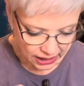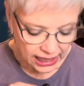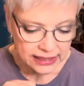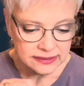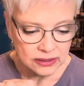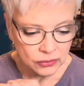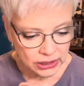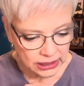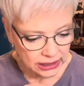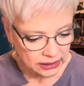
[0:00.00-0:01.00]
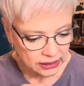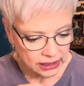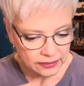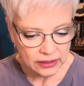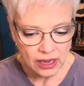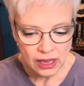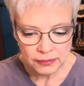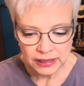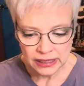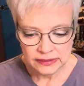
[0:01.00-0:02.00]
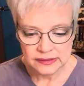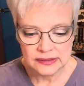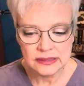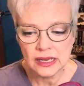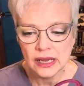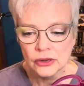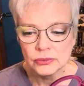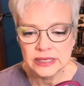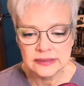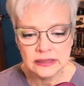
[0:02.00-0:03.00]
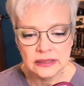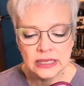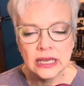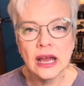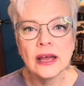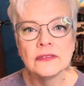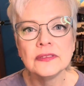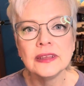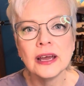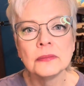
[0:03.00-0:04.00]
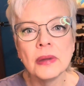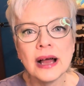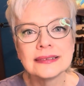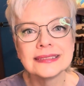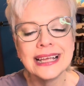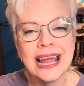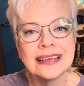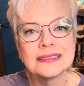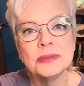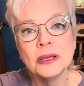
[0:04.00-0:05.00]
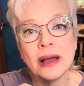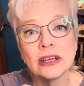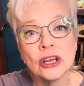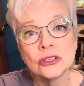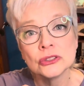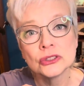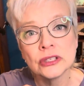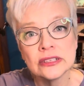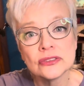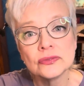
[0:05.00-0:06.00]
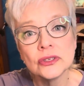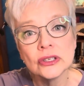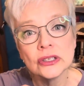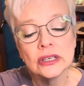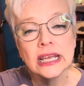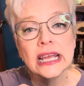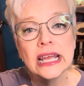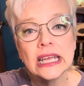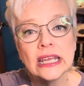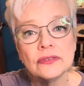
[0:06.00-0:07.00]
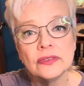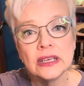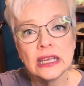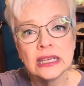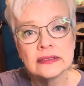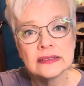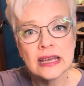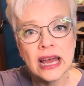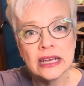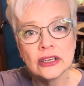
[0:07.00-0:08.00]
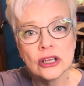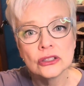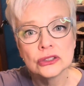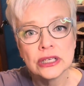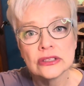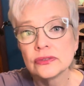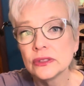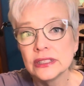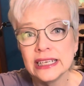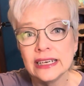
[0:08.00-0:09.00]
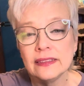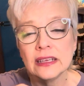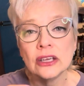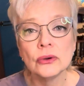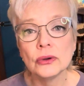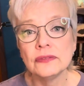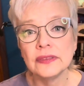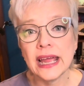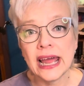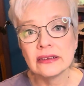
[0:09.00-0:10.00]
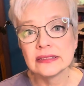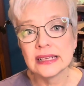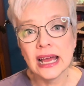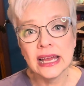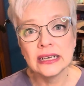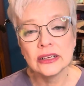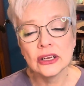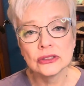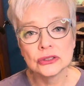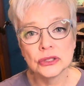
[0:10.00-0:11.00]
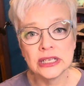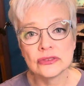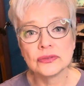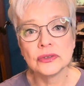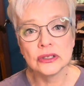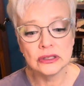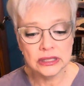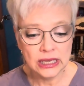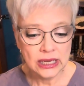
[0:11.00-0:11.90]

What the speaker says: I had someone in the comments recently of the unboxing asked me about color transfer, if the inside color transferred to anything or if the outside color transferred.